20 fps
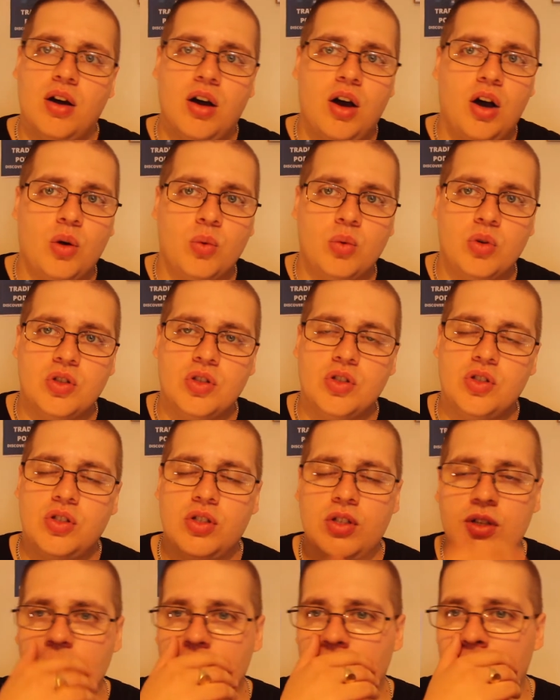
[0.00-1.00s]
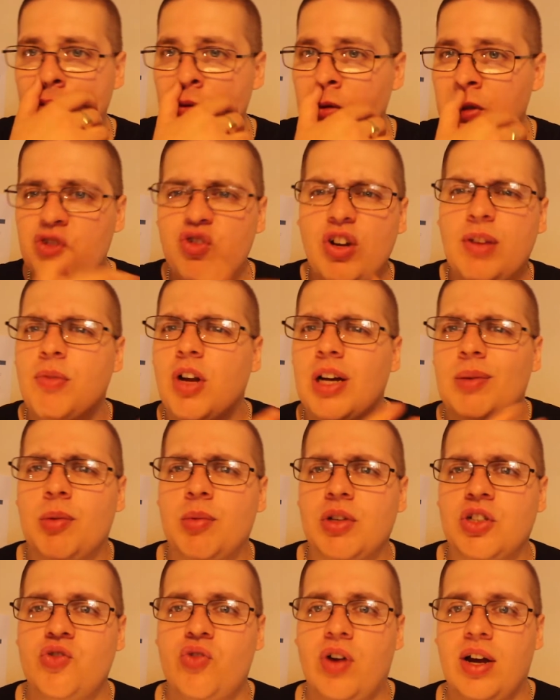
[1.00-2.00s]
I was streamlining
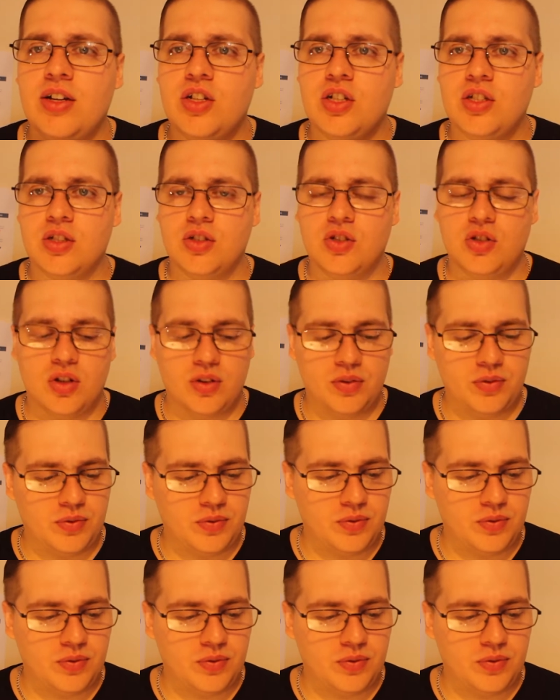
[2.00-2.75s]
my strategies and stuff.